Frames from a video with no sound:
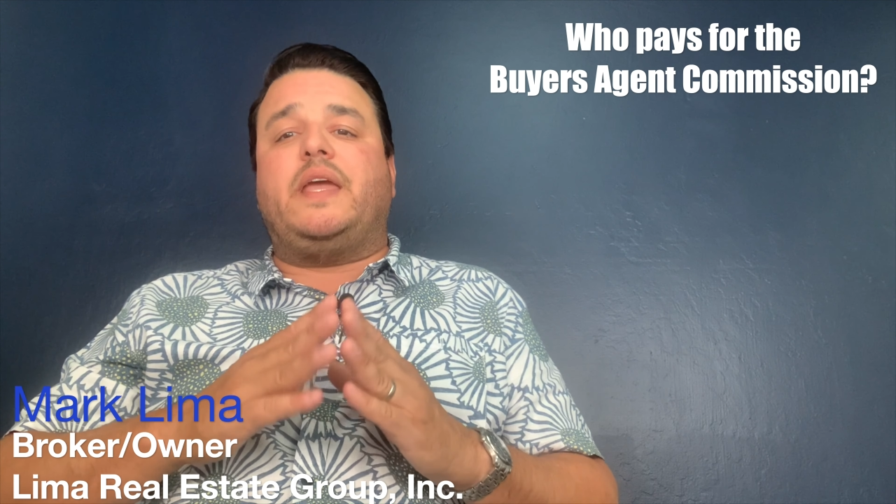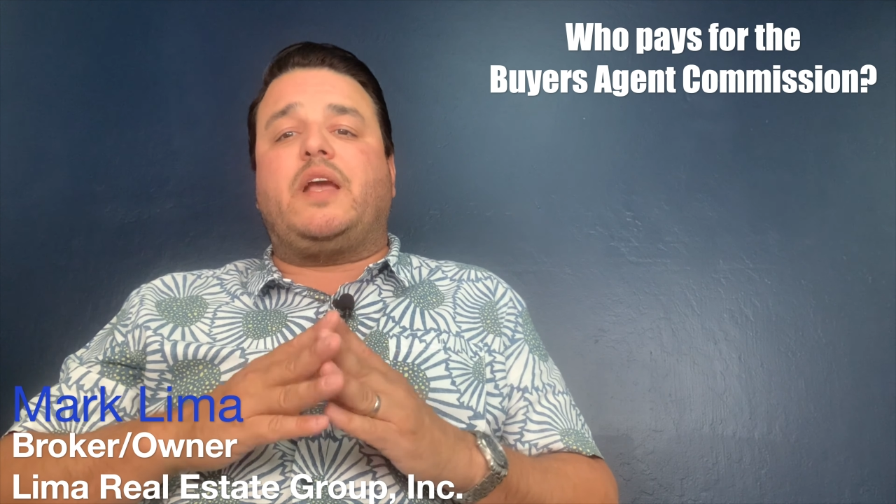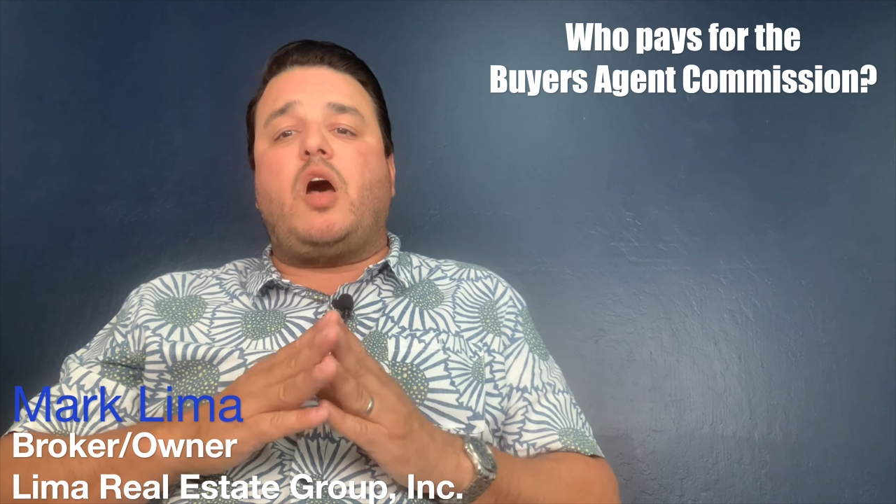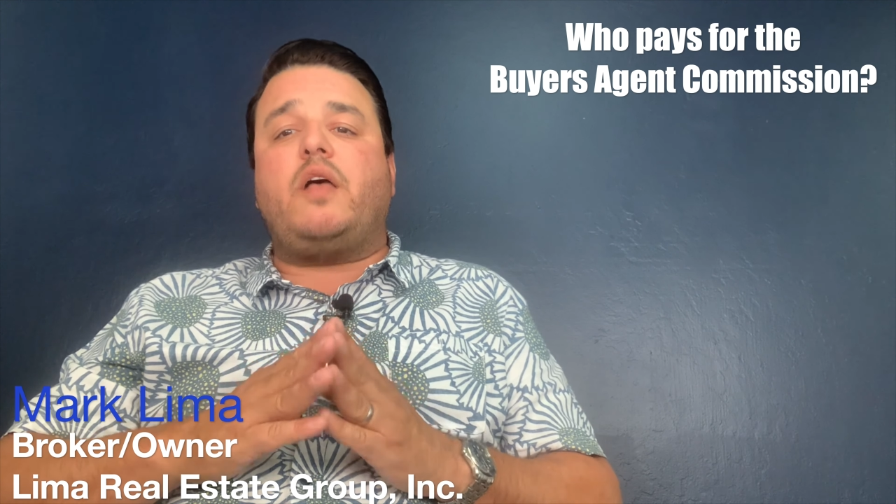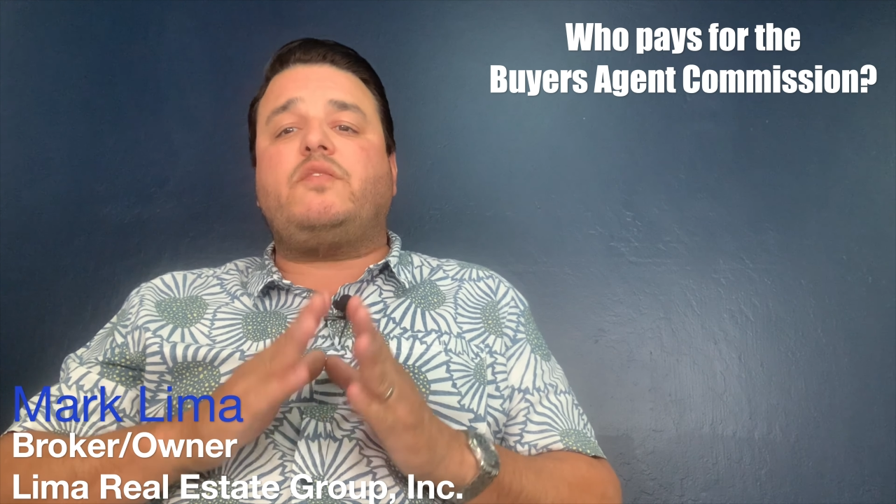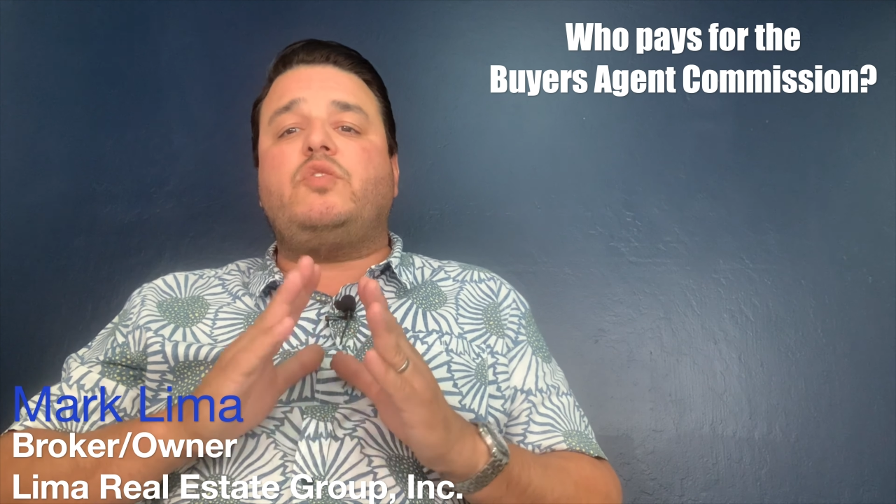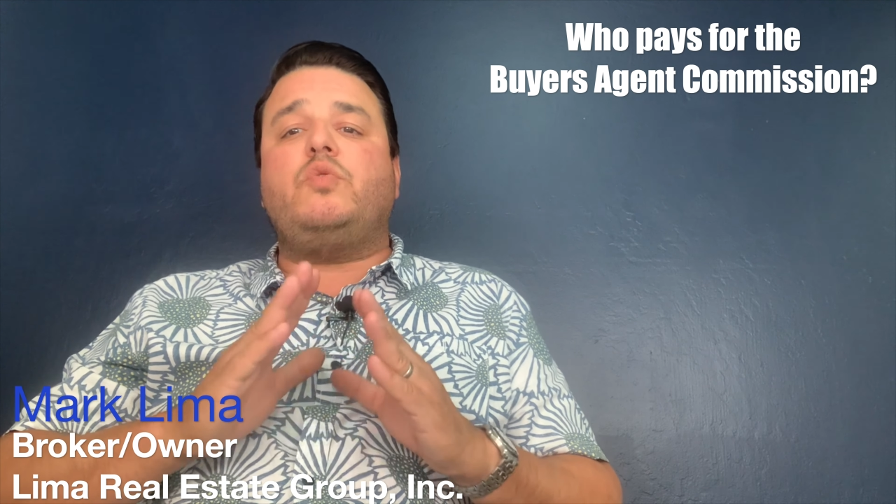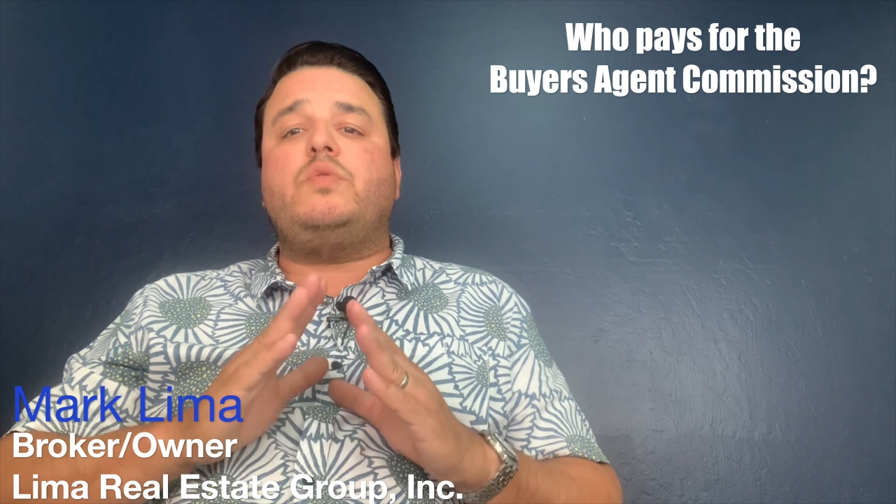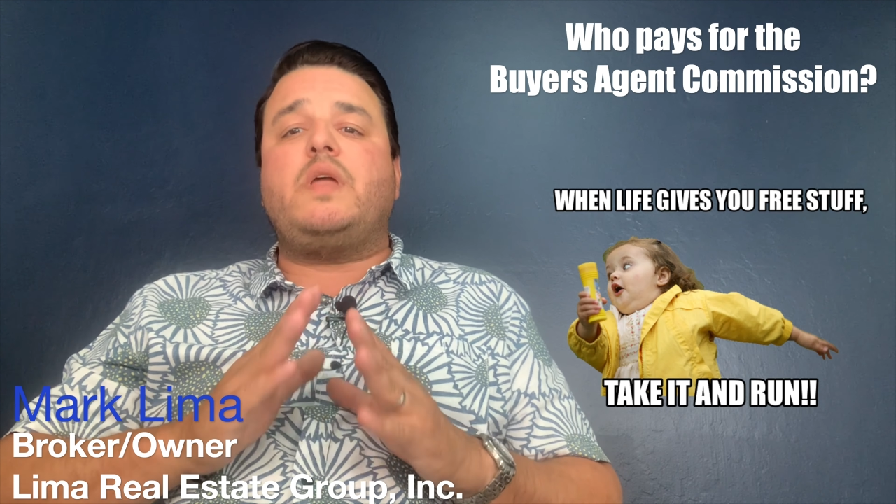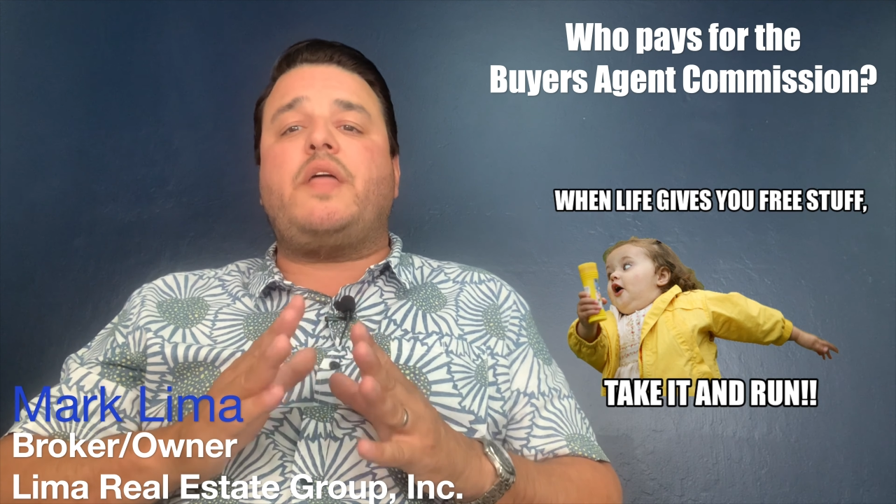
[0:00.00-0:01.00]
it costs you
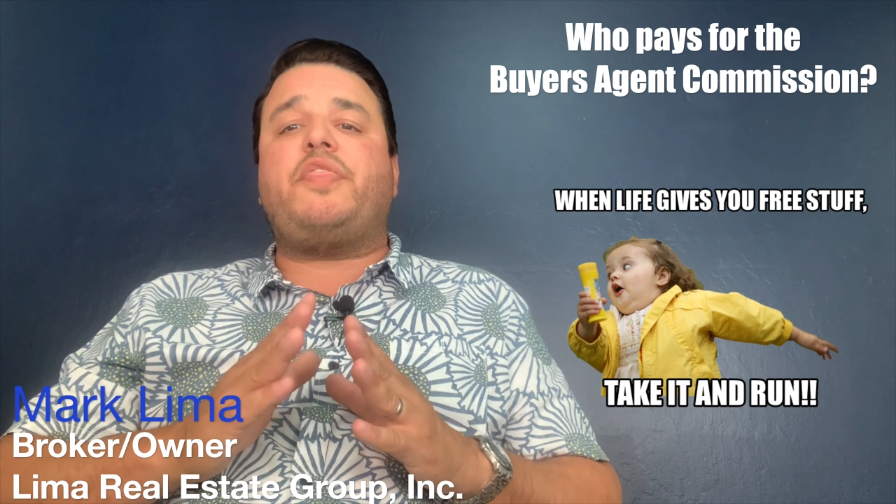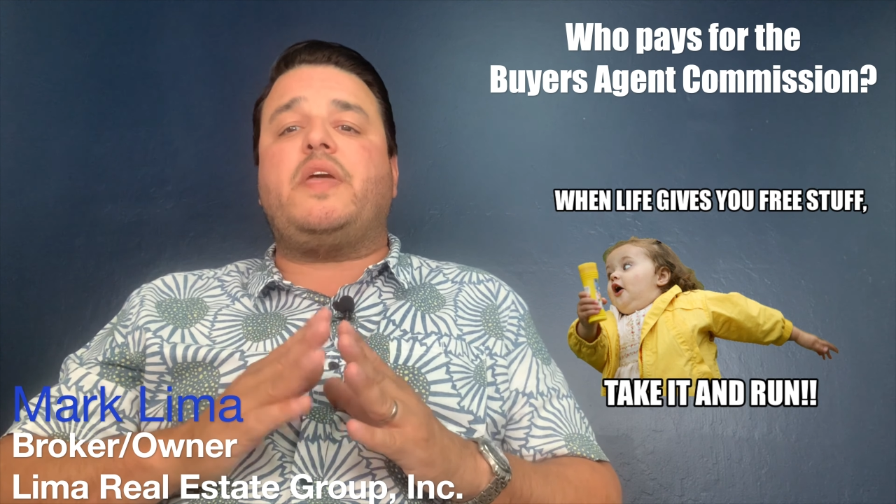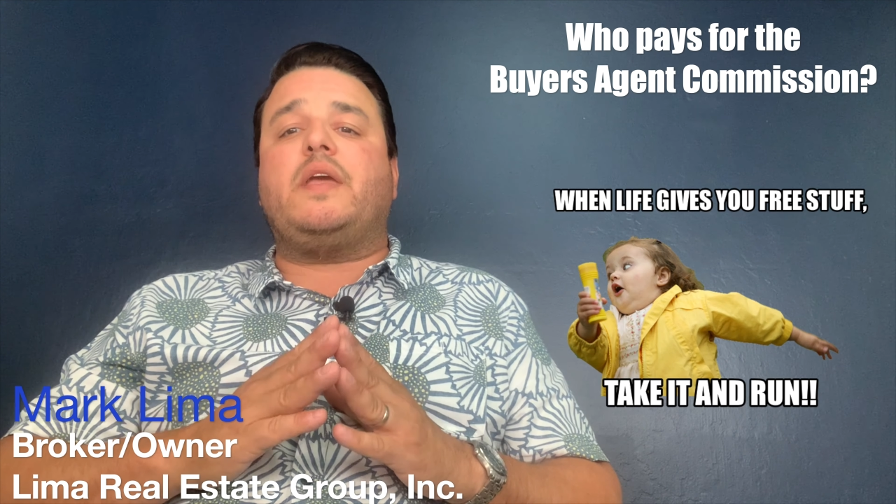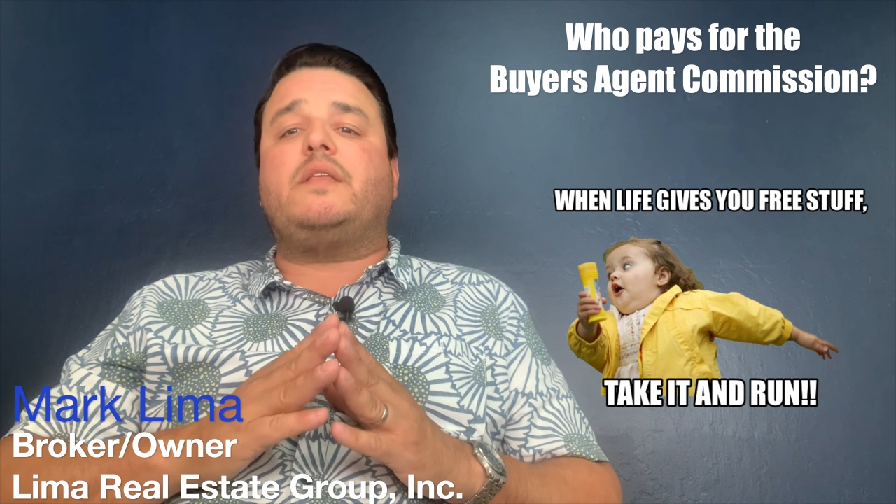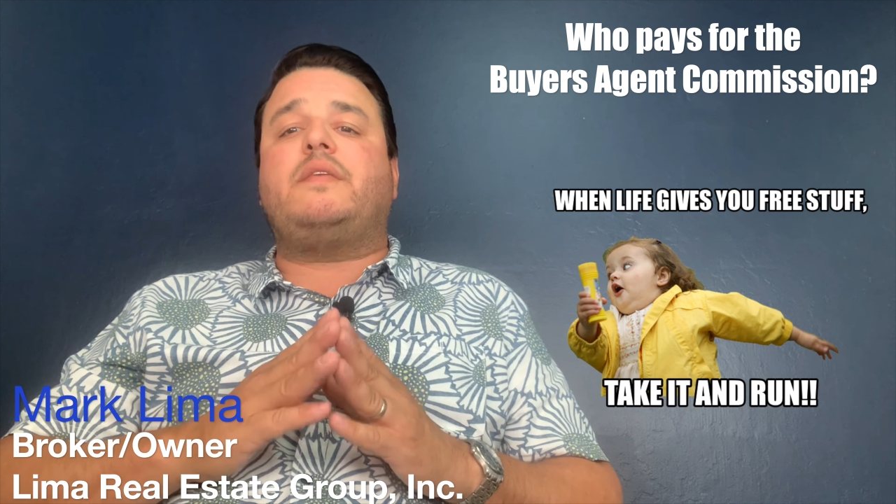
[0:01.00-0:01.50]
nothing